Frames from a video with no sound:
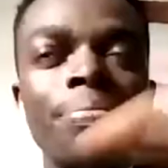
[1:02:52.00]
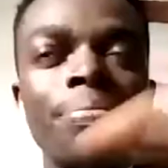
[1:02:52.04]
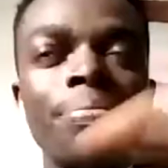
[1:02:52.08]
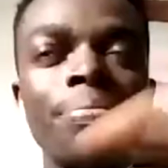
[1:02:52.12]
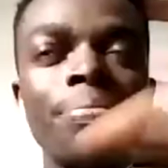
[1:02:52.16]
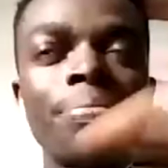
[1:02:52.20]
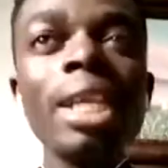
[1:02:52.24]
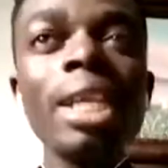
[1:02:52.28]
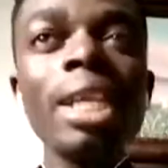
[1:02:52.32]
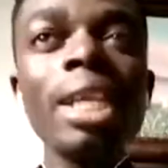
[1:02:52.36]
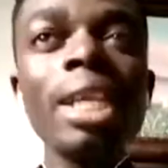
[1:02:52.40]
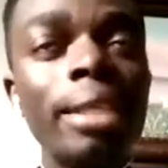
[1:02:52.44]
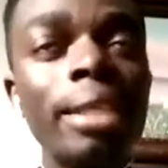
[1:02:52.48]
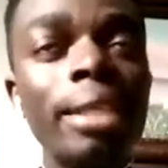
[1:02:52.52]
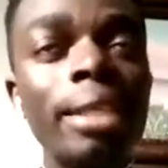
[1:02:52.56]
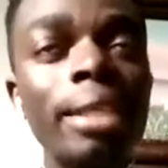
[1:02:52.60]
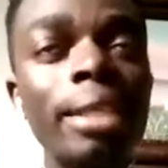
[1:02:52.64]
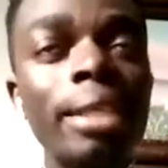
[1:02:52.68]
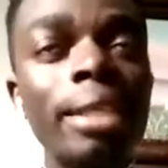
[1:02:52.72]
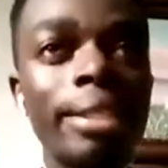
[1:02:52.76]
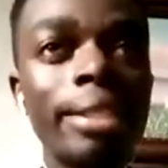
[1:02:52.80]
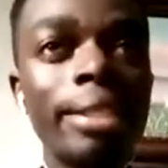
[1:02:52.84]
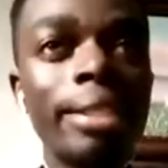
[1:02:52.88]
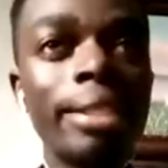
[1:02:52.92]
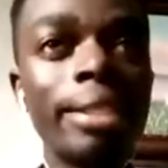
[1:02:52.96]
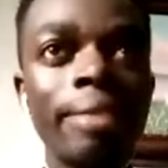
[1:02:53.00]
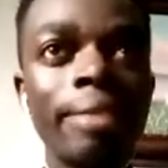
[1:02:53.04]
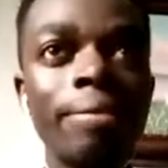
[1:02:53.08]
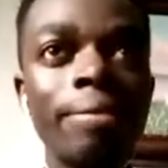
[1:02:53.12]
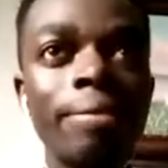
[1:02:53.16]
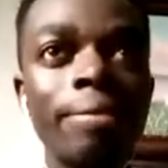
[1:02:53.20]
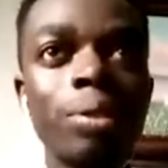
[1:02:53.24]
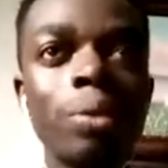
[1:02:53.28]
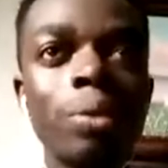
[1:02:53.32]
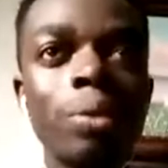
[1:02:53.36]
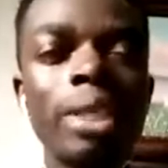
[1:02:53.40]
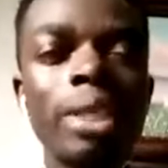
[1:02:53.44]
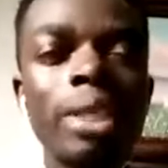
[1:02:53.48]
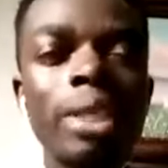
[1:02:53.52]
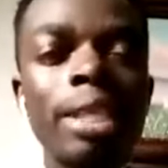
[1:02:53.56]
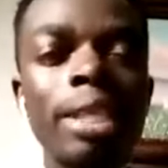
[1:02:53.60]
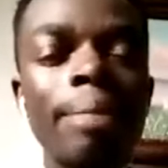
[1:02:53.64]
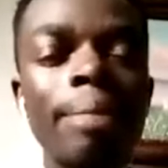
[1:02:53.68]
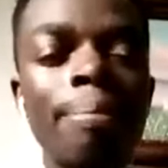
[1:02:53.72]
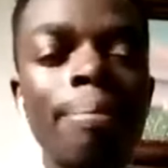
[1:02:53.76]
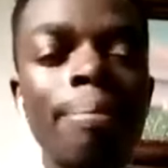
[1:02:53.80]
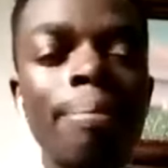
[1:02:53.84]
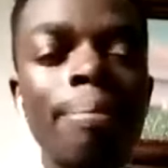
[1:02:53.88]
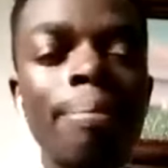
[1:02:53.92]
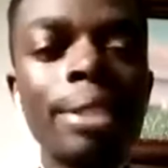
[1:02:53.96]
legislative levels, when they
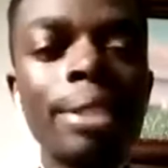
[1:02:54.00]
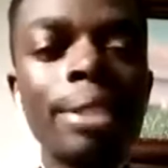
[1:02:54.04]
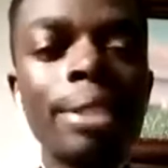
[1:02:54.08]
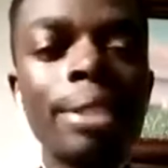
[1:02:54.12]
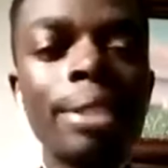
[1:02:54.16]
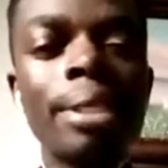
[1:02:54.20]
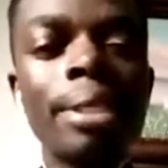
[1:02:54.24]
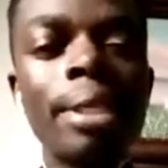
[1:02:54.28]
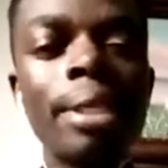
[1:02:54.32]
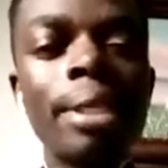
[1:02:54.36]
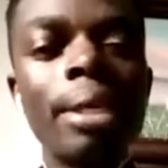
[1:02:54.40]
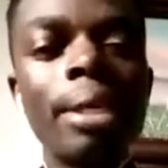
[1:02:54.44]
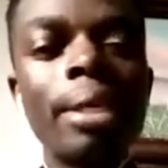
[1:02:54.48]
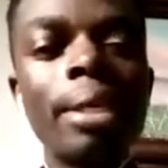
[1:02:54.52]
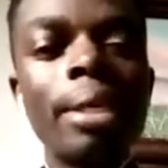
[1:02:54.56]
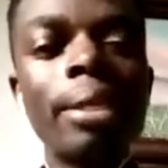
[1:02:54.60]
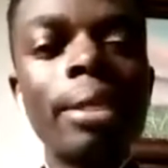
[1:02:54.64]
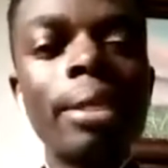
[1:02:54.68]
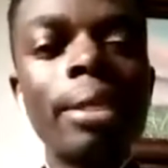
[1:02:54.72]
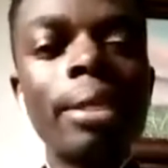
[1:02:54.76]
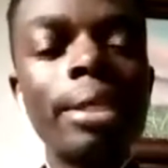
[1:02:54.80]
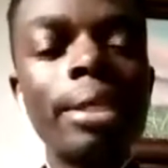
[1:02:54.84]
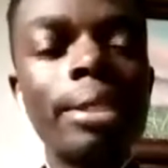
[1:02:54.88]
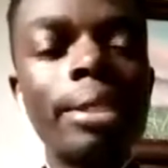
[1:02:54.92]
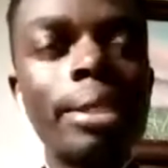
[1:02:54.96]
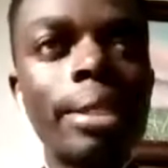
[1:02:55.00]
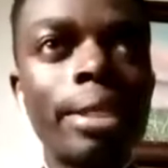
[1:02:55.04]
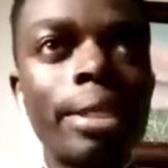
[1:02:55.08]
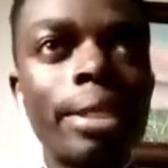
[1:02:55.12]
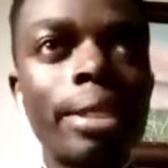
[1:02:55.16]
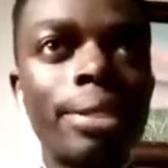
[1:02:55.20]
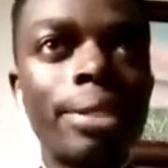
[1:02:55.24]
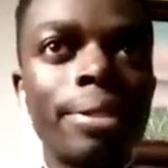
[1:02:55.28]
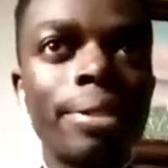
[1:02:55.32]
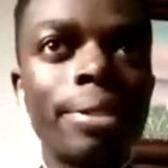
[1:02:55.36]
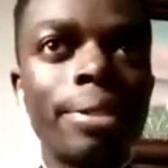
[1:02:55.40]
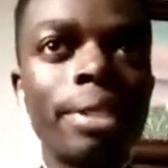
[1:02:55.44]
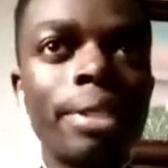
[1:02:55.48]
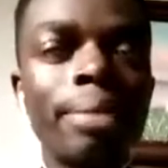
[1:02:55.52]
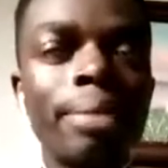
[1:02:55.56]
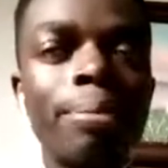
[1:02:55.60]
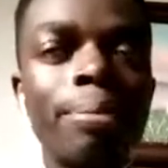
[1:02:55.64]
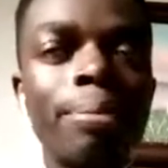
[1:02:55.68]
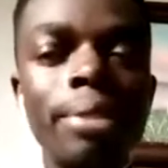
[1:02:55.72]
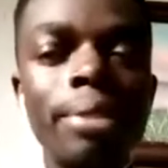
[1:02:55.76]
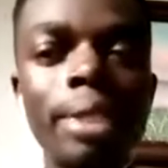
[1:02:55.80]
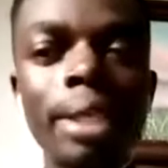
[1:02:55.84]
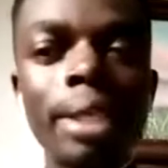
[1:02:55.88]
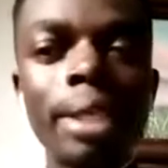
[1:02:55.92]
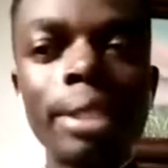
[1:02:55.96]
pass legislations that
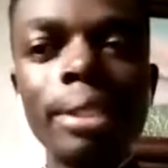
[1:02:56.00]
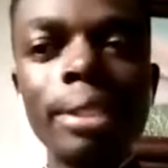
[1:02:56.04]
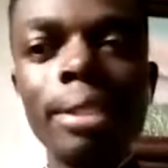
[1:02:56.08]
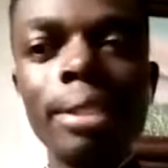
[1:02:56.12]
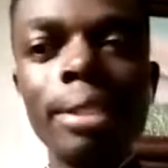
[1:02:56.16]
protect